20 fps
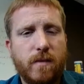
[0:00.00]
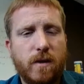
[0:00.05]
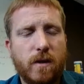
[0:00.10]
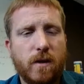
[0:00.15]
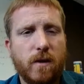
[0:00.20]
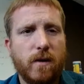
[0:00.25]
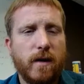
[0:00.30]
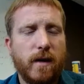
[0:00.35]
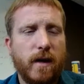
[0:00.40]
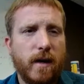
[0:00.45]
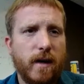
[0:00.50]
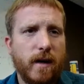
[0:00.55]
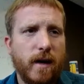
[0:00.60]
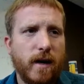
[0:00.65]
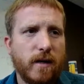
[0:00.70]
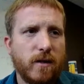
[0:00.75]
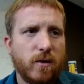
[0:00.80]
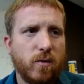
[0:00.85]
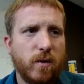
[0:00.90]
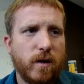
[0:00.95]
And
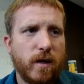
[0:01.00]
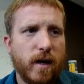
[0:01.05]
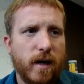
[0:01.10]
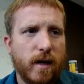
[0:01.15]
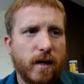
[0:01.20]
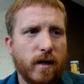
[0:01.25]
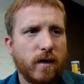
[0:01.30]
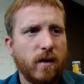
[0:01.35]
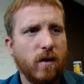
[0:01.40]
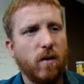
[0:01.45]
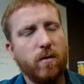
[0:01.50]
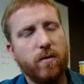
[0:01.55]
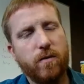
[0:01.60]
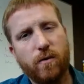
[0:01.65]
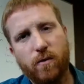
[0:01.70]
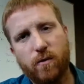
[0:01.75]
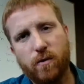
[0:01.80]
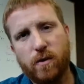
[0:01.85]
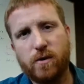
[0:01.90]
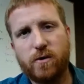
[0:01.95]
as we kind of go
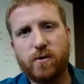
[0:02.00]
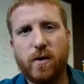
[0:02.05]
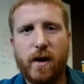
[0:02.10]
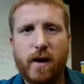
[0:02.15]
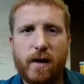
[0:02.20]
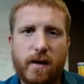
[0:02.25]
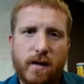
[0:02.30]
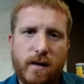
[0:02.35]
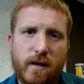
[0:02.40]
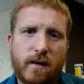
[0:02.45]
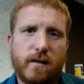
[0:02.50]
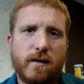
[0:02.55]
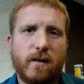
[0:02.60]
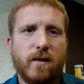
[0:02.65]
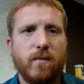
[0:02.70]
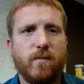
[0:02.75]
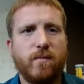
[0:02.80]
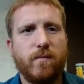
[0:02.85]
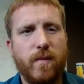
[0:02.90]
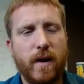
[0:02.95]
through and try
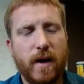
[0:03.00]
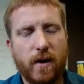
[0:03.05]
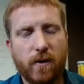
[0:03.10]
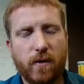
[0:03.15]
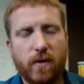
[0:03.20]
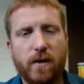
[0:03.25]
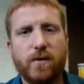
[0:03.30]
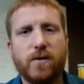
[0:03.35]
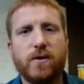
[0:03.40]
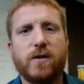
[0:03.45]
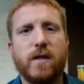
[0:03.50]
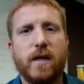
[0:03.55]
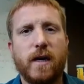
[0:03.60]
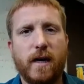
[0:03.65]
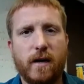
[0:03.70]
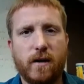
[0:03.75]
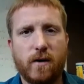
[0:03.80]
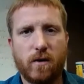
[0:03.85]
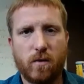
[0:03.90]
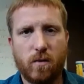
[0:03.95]
to better
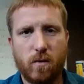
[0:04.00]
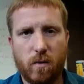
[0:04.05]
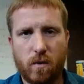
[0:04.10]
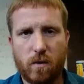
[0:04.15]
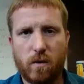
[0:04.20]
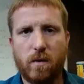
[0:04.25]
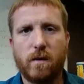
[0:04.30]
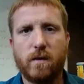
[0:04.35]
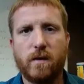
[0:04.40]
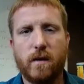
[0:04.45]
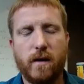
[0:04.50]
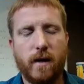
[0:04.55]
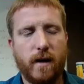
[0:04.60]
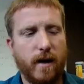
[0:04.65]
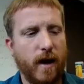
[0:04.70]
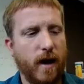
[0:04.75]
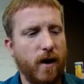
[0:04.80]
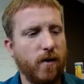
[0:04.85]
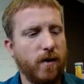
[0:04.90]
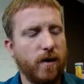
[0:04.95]
understand our world and
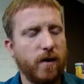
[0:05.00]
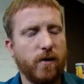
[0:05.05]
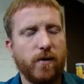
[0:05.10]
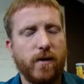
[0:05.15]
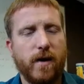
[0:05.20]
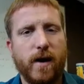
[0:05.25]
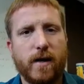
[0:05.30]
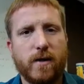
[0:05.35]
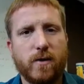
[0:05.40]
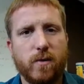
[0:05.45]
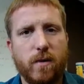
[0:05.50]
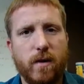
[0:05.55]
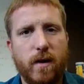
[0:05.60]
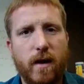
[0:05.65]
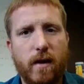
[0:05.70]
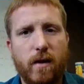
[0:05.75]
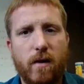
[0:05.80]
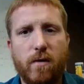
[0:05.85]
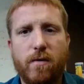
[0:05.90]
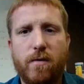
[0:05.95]
how it interacts with
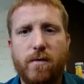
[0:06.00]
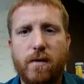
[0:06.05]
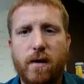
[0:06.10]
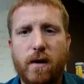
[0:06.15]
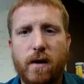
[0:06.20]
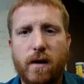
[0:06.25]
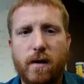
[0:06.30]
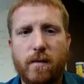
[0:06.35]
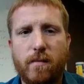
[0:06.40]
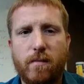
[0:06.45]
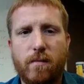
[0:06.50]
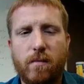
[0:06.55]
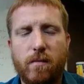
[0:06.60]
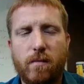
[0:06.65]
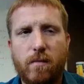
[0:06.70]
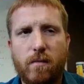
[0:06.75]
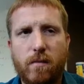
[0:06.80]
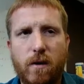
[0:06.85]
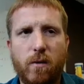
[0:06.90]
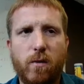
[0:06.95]
health,
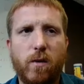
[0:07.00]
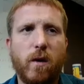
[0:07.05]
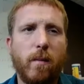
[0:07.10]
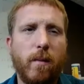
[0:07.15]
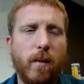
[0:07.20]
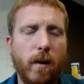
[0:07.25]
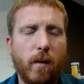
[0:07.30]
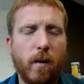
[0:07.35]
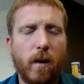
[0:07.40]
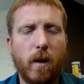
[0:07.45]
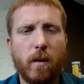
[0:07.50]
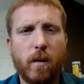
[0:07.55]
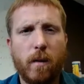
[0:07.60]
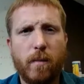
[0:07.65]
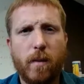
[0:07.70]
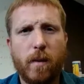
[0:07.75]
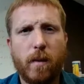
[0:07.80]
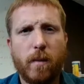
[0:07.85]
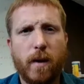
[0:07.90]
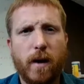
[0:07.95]
we open
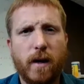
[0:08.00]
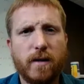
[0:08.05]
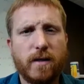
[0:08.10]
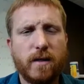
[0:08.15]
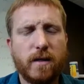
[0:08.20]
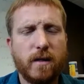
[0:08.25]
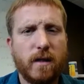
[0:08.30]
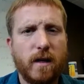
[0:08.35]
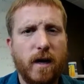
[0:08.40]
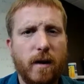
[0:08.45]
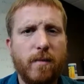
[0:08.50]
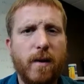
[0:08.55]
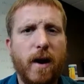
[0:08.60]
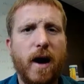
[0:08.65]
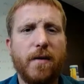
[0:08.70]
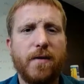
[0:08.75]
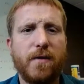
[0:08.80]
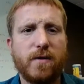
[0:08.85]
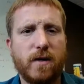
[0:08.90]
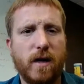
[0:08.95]
our minds to
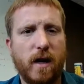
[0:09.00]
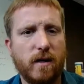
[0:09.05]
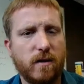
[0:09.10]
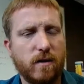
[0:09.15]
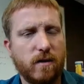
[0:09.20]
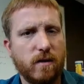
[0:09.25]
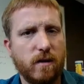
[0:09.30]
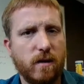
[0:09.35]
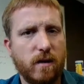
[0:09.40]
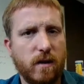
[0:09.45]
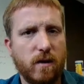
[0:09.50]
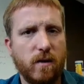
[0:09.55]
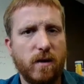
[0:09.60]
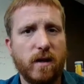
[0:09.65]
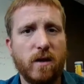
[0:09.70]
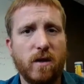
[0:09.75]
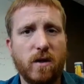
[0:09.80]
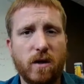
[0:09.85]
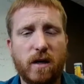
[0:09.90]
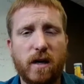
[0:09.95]
hypothesize,
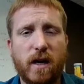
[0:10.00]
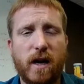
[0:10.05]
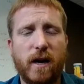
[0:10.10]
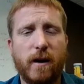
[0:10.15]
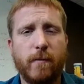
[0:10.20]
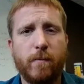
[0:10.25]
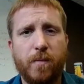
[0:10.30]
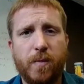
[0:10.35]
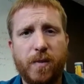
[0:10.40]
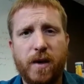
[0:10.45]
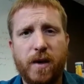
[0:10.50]
and look at